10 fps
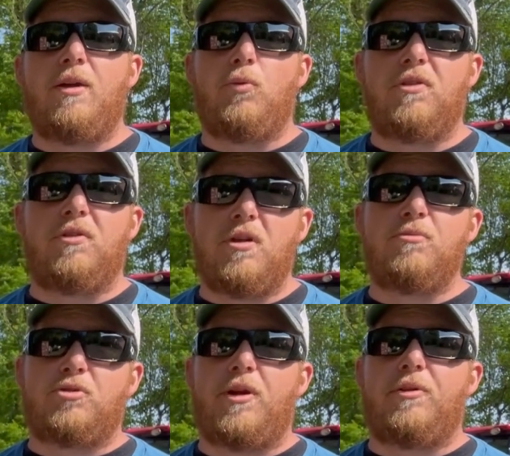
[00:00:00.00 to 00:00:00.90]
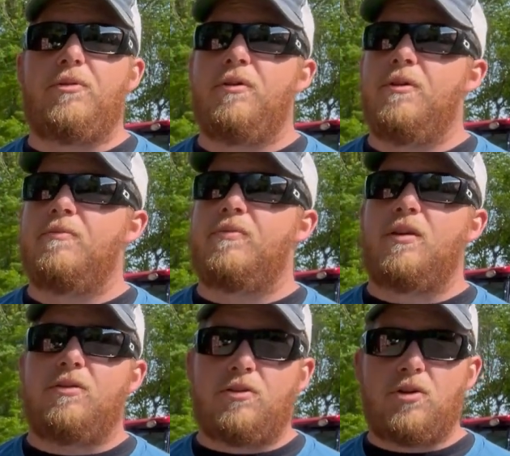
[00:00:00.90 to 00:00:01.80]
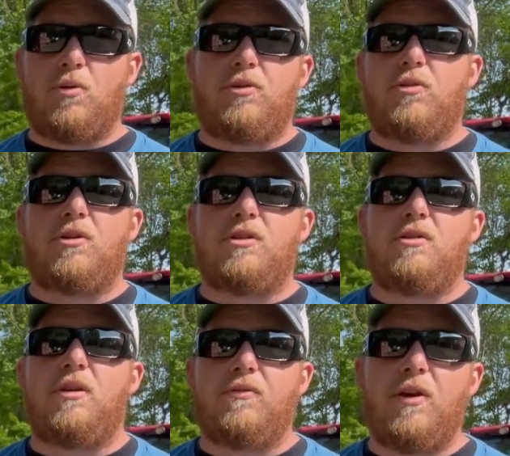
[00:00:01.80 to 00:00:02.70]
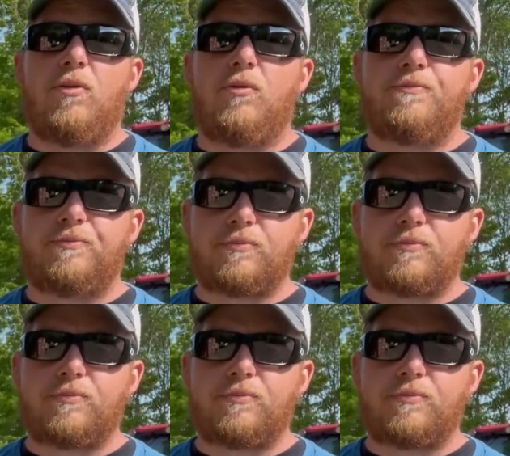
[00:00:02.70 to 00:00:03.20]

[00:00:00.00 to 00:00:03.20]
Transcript: with the dump trailer to tow with your existing vehicle